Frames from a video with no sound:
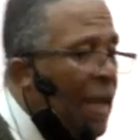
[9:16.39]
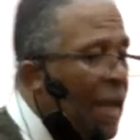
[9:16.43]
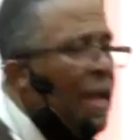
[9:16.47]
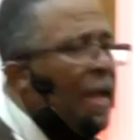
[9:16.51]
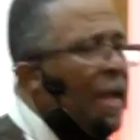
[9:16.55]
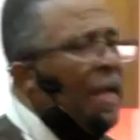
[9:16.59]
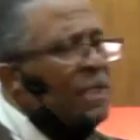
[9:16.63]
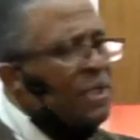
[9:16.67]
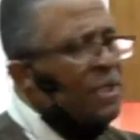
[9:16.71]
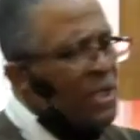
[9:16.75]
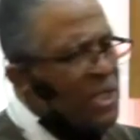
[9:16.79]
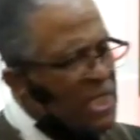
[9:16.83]

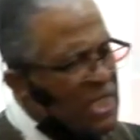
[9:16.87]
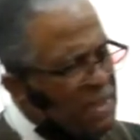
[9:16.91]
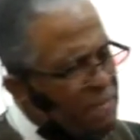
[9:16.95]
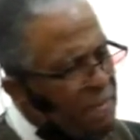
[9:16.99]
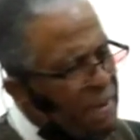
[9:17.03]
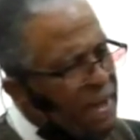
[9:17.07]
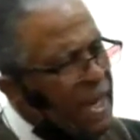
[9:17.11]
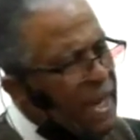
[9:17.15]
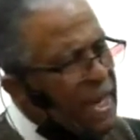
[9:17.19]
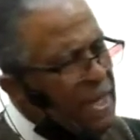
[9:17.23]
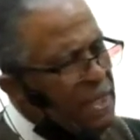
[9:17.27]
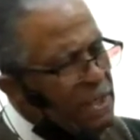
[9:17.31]
And Jesus
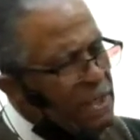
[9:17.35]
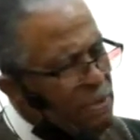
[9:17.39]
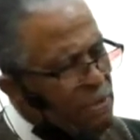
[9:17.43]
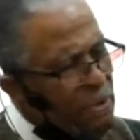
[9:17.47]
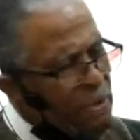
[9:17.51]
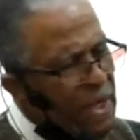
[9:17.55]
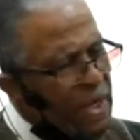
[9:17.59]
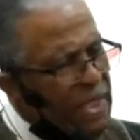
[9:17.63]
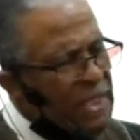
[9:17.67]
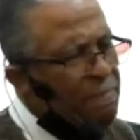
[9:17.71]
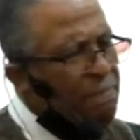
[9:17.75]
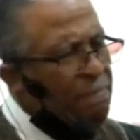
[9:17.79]
began to
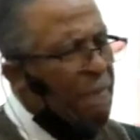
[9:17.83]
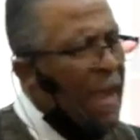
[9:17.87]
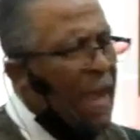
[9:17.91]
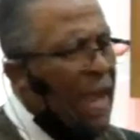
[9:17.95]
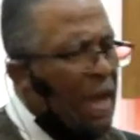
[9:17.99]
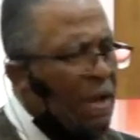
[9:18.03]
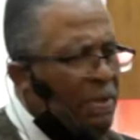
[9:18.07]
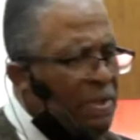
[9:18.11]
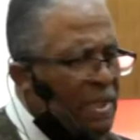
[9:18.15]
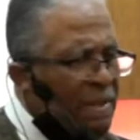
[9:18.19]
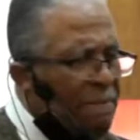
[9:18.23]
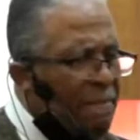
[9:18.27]

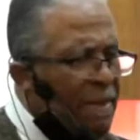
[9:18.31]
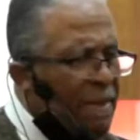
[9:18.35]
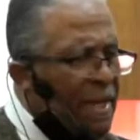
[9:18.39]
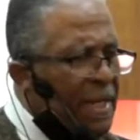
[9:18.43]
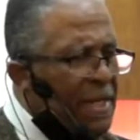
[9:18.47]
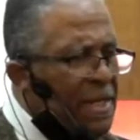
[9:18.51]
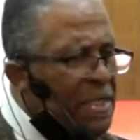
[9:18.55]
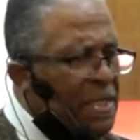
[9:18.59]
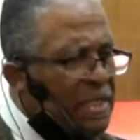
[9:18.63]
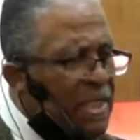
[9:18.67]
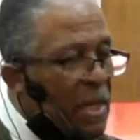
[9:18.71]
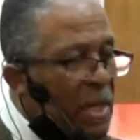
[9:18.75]
expound. He began
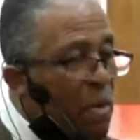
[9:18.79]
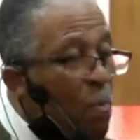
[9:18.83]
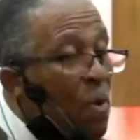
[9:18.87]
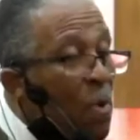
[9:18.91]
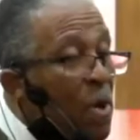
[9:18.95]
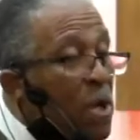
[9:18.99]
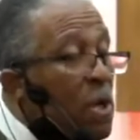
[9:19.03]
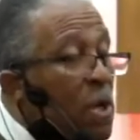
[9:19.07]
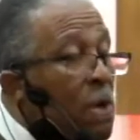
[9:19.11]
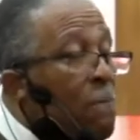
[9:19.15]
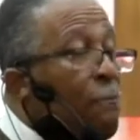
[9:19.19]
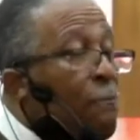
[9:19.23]
to say,
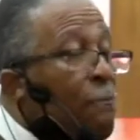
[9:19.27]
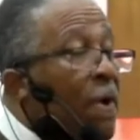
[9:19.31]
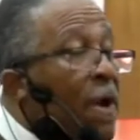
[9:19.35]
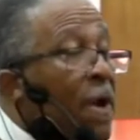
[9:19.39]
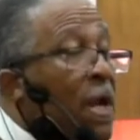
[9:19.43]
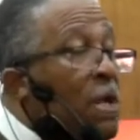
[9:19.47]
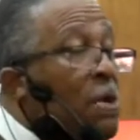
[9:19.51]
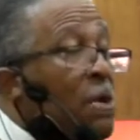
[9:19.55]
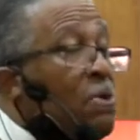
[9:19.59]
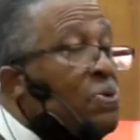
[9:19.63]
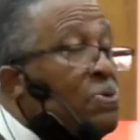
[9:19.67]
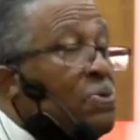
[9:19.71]
when you pray,
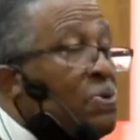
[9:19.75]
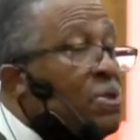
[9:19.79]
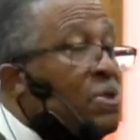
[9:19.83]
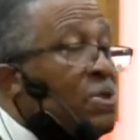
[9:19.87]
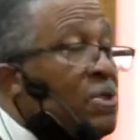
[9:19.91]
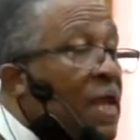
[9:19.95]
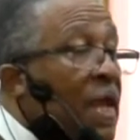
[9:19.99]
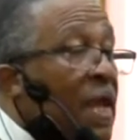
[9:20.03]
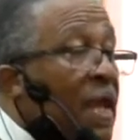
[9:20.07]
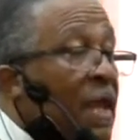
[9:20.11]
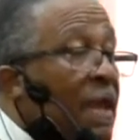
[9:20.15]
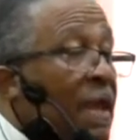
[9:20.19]
you should
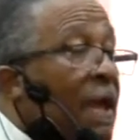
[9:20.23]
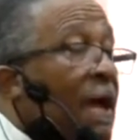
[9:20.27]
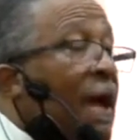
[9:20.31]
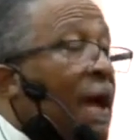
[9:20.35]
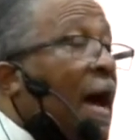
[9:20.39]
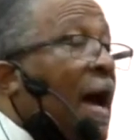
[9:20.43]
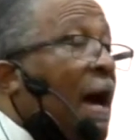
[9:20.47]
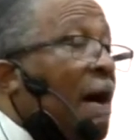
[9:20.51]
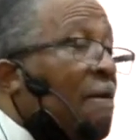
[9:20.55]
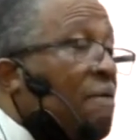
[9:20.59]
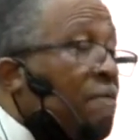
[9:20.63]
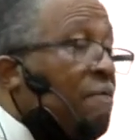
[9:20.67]
say,
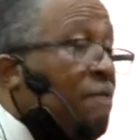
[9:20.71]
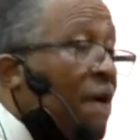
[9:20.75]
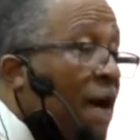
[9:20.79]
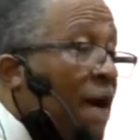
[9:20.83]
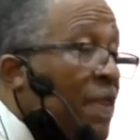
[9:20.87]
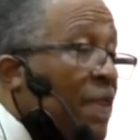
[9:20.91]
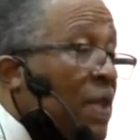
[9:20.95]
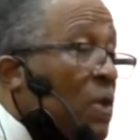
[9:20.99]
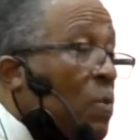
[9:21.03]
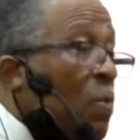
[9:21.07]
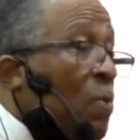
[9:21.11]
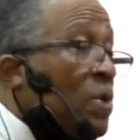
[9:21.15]
Our
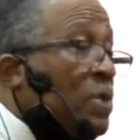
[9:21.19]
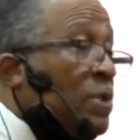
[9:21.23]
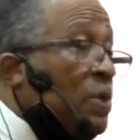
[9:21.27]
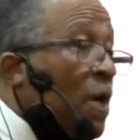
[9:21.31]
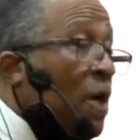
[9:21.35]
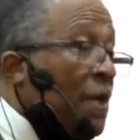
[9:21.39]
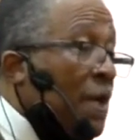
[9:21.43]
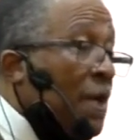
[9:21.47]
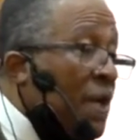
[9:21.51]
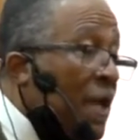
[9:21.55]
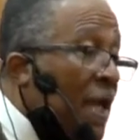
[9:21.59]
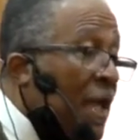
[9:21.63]
Father which art
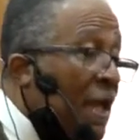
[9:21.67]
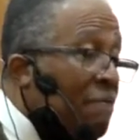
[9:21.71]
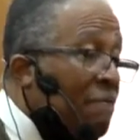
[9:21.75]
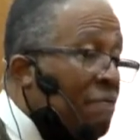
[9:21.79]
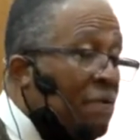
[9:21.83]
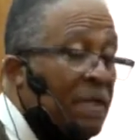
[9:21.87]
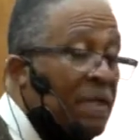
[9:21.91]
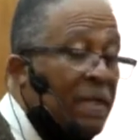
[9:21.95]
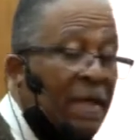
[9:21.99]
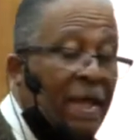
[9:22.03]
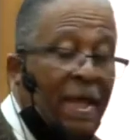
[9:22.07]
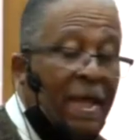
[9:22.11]
in heaven,
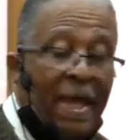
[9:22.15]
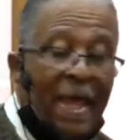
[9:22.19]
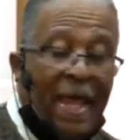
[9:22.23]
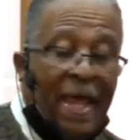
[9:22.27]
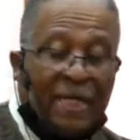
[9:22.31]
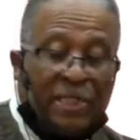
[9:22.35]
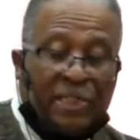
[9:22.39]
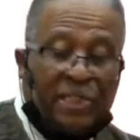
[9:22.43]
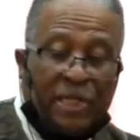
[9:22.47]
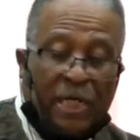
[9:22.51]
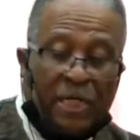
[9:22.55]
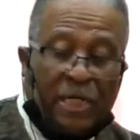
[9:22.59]

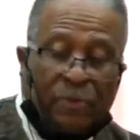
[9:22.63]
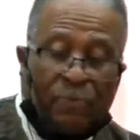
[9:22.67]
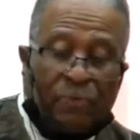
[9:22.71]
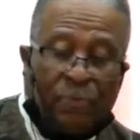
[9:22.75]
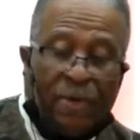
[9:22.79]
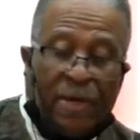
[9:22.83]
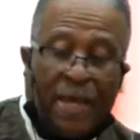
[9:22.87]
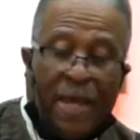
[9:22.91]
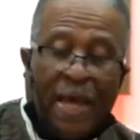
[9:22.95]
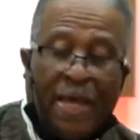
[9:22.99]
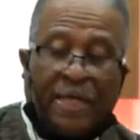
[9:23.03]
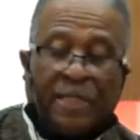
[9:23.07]
etc.,
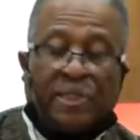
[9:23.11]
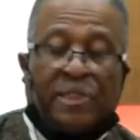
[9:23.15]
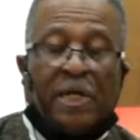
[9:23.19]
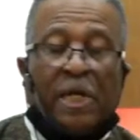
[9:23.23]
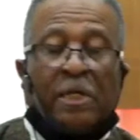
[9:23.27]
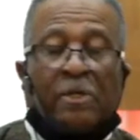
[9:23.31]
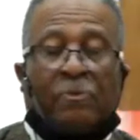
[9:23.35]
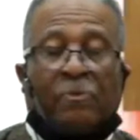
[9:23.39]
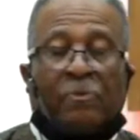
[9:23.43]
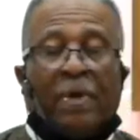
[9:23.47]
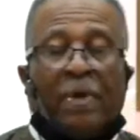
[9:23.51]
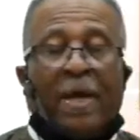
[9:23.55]

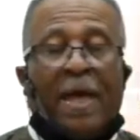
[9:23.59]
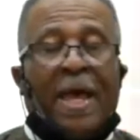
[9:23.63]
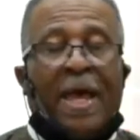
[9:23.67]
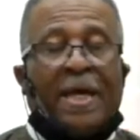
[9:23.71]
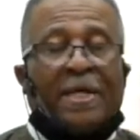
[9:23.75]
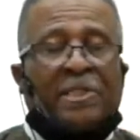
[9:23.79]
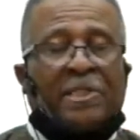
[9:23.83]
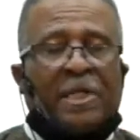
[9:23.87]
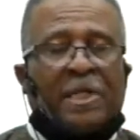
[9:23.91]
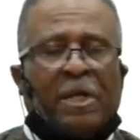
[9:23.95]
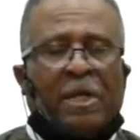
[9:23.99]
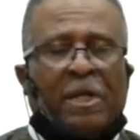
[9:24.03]
etc.,
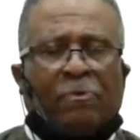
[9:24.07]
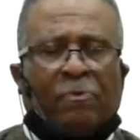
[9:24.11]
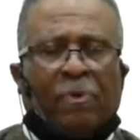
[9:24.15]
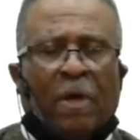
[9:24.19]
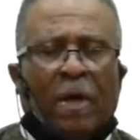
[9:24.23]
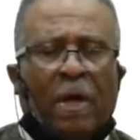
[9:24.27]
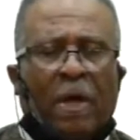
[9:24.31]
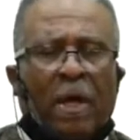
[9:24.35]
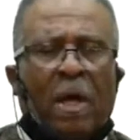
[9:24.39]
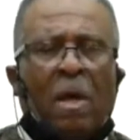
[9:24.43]
etc.